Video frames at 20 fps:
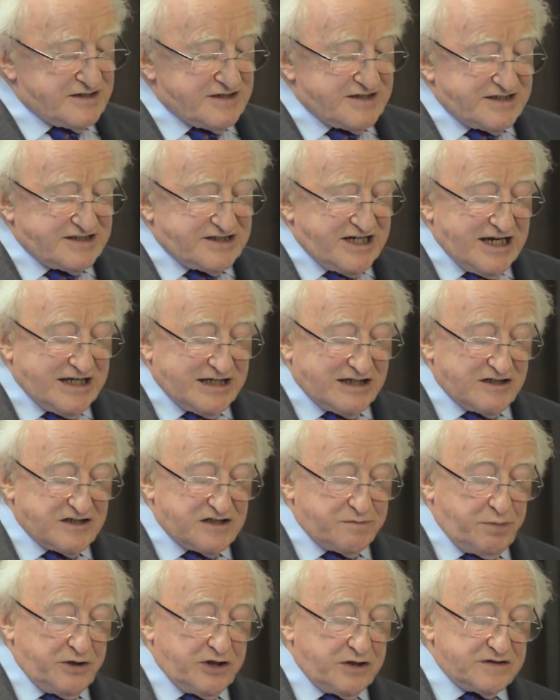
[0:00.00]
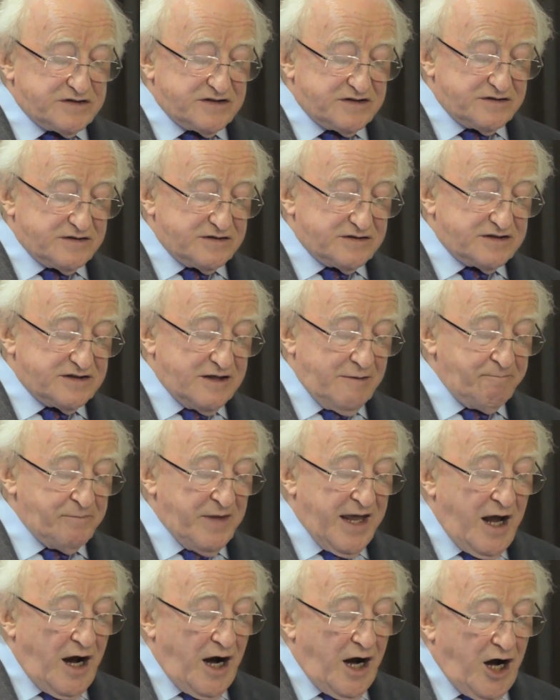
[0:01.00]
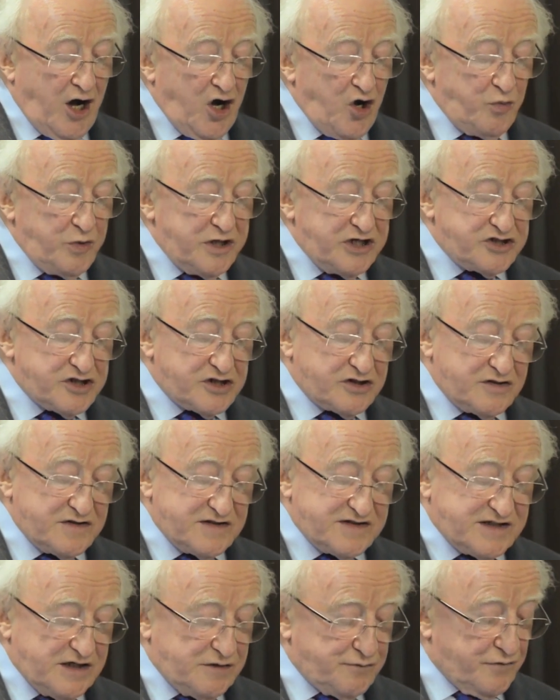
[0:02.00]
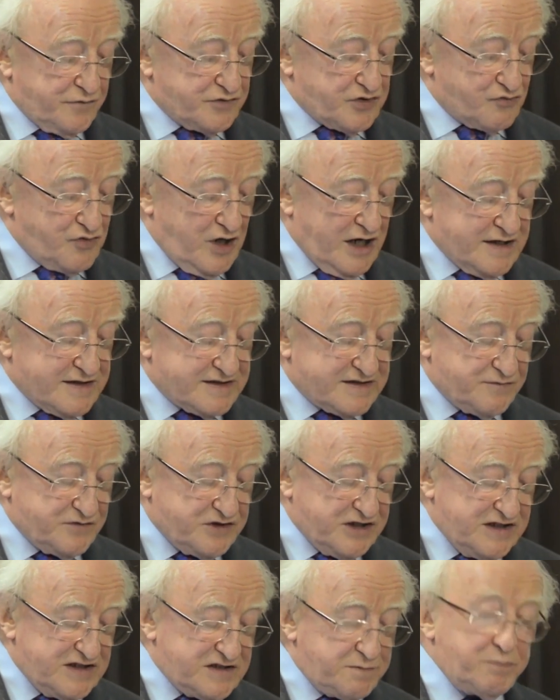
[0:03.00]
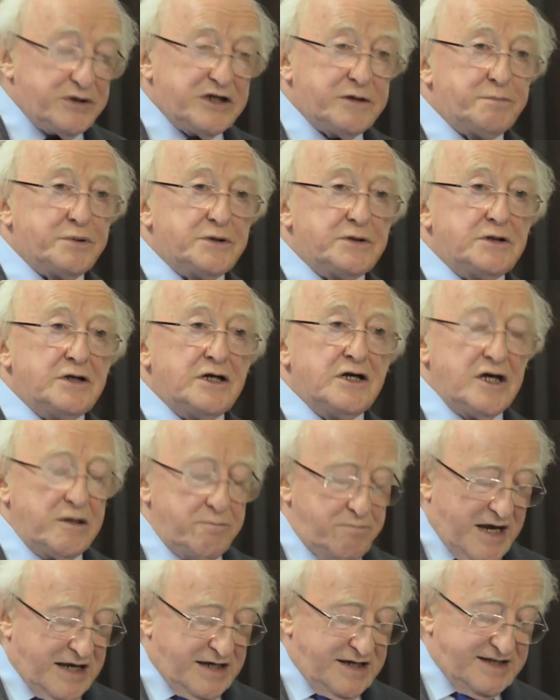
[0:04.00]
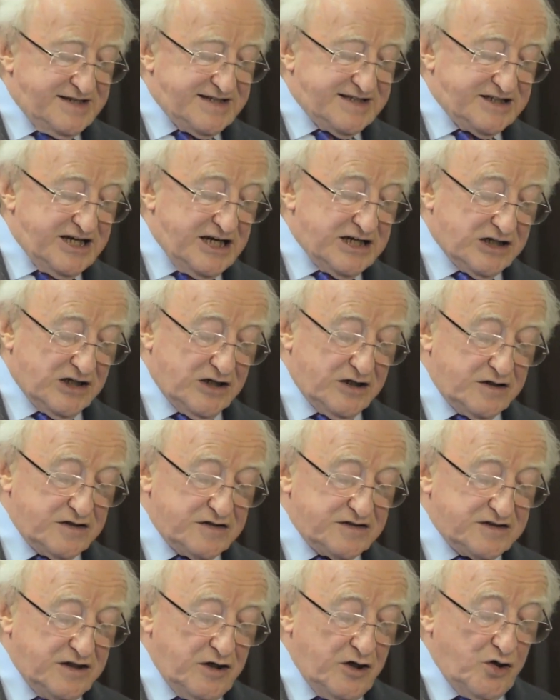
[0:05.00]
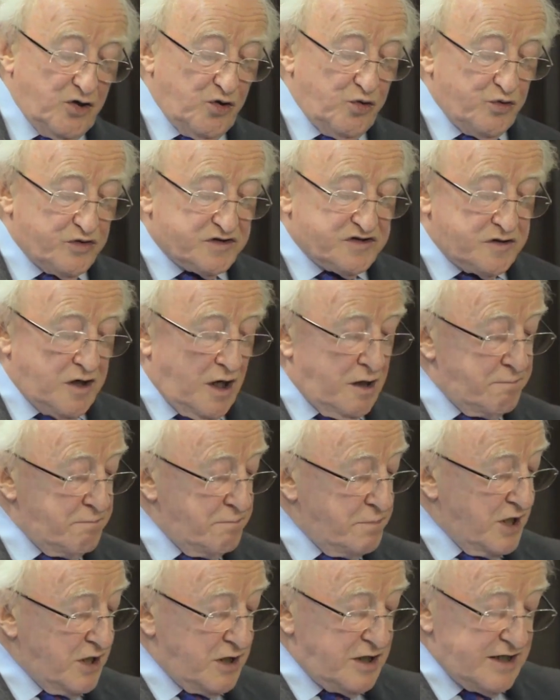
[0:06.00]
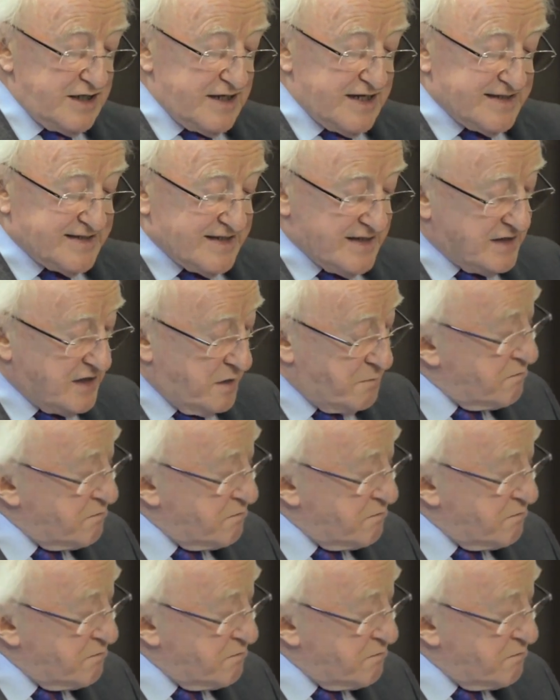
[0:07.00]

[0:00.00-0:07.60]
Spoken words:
and stateless persons. How are we to conceive of the rights of these people, many stateless, whose number is in the